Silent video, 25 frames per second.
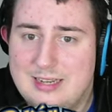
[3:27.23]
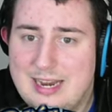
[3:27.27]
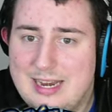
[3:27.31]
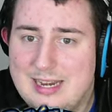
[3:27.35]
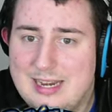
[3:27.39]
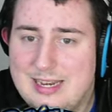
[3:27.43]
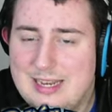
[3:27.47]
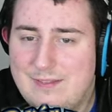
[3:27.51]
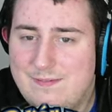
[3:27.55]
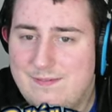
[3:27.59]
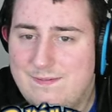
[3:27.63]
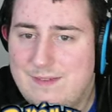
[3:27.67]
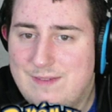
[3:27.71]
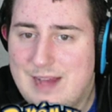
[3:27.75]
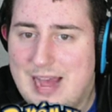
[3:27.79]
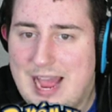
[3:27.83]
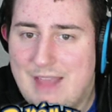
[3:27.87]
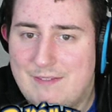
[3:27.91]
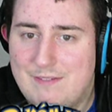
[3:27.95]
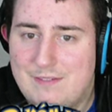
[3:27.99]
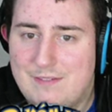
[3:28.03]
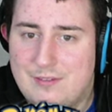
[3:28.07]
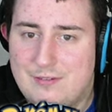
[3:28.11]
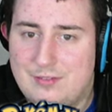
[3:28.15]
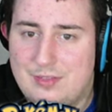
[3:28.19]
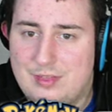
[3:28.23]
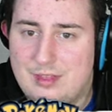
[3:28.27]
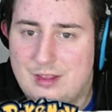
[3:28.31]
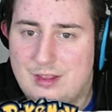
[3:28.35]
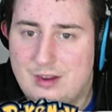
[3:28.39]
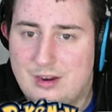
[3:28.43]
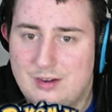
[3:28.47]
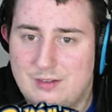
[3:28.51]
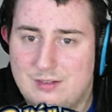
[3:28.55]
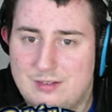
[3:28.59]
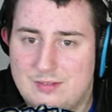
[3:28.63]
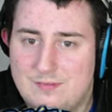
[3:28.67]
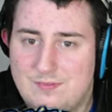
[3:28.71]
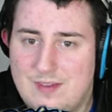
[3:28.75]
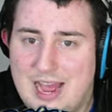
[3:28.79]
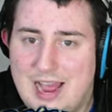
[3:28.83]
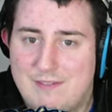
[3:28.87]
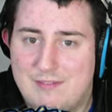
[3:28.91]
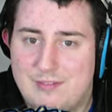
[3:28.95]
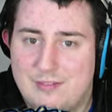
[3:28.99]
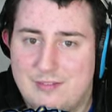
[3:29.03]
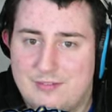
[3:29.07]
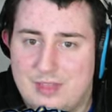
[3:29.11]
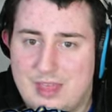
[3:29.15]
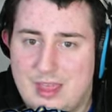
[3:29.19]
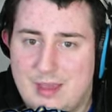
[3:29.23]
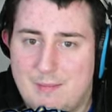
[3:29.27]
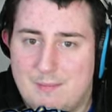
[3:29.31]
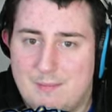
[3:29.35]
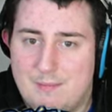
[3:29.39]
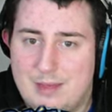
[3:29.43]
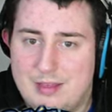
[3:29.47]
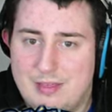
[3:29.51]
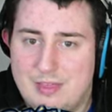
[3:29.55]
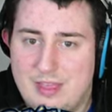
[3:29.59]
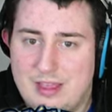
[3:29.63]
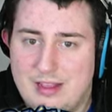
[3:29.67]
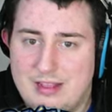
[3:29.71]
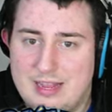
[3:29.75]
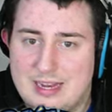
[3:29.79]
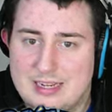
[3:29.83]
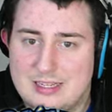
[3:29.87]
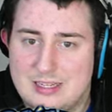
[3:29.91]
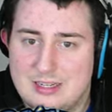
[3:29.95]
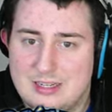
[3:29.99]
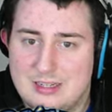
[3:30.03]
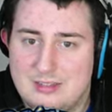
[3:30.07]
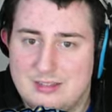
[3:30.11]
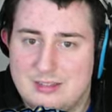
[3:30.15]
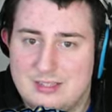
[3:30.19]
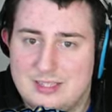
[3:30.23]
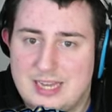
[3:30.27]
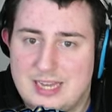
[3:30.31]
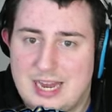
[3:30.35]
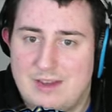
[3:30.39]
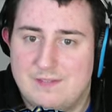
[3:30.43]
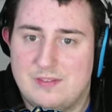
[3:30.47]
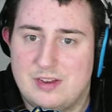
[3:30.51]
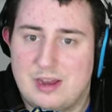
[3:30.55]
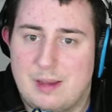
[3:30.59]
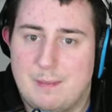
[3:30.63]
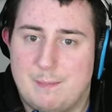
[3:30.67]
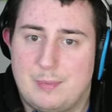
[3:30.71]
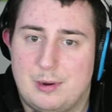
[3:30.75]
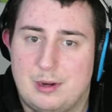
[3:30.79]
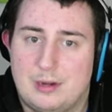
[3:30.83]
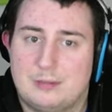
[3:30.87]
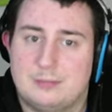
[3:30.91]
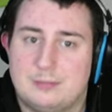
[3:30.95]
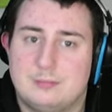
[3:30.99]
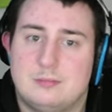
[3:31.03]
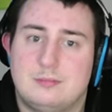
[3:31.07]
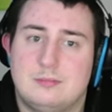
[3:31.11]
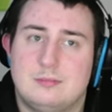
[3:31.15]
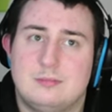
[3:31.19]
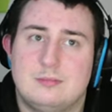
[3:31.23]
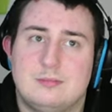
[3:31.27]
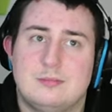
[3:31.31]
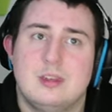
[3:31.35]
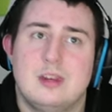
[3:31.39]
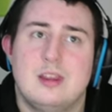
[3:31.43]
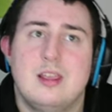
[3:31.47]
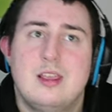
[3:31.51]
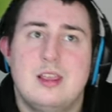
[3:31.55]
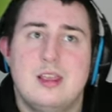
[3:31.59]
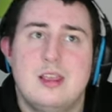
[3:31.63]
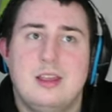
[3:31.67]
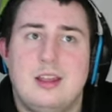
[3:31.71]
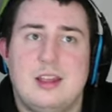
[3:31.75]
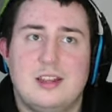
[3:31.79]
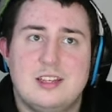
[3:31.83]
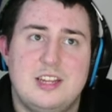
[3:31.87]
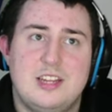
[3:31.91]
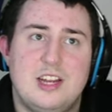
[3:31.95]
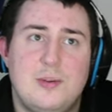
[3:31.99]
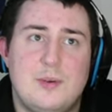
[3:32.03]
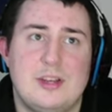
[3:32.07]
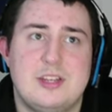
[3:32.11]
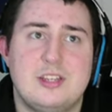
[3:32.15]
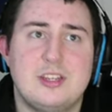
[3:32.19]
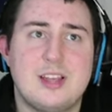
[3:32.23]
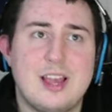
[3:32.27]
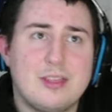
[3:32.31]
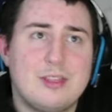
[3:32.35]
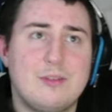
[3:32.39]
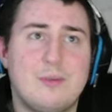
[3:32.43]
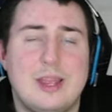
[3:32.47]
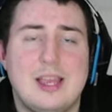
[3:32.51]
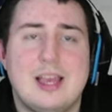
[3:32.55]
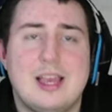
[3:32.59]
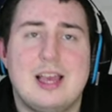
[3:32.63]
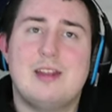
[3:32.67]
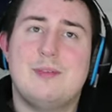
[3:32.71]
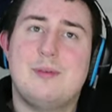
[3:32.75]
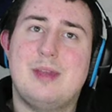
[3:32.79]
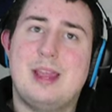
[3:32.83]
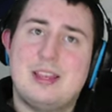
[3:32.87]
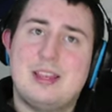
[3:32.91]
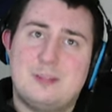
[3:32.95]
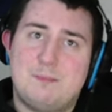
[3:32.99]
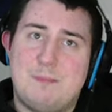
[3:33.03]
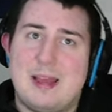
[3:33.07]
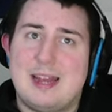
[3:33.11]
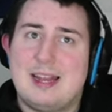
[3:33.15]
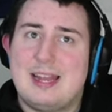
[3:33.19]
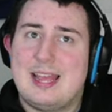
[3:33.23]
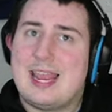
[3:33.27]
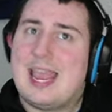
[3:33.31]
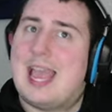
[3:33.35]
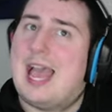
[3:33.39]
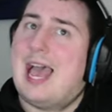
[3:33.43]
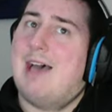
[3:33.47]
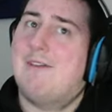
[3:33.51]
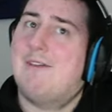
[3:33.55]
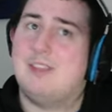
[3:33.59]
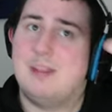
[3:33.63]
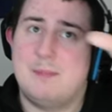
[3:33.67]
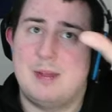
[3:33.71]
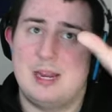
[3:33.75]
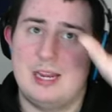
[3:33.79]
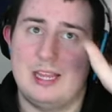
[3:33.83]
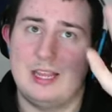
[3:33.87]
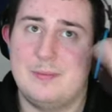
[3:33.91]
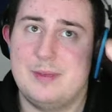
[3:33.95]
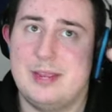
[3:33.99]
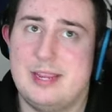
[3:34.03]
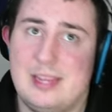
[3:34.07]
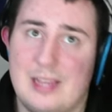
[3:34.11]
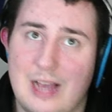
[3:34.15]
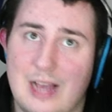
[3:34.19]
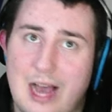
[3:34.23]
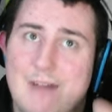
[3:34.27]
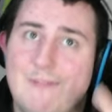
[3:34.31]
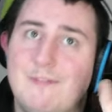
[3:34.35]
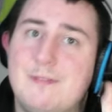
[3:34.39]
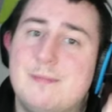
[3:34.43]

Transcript: five of, or five of them. I think that's a safe number. Because, you know, we just got, we got, we spend, like, half the money that we got from the